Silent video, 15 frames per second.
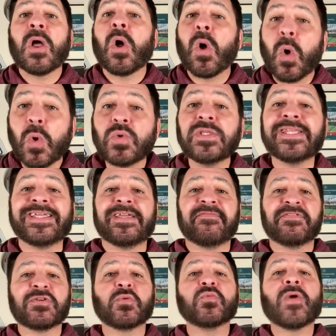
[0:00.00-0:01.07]
only
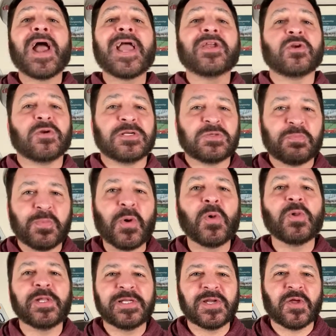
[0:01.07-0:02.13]
if the rider is
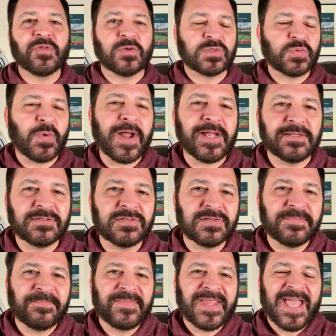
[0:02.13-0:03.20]
pulling on those reins.
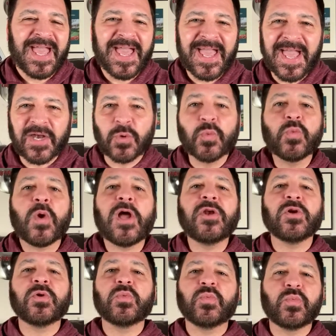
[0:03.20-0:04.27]
And a
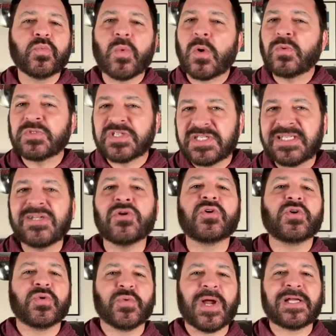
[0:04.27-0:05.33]
rudder won't steer
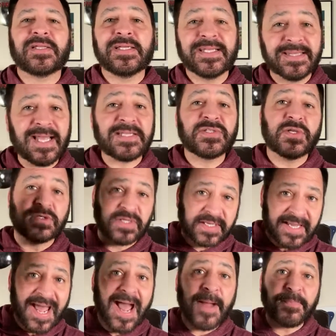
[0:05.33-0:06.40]
correctly unless there's a
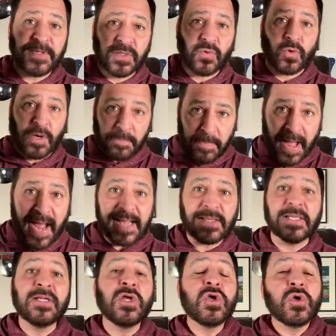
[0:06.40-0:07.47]
captain or a
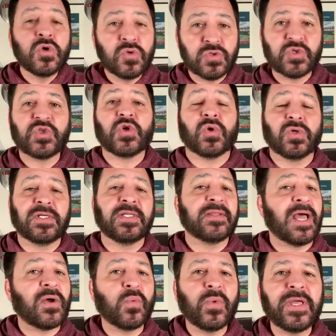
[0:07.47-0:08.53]
pilot who's turning
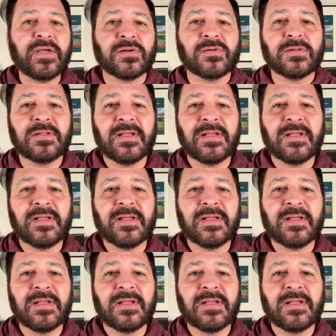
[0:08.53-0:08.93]
that wheel.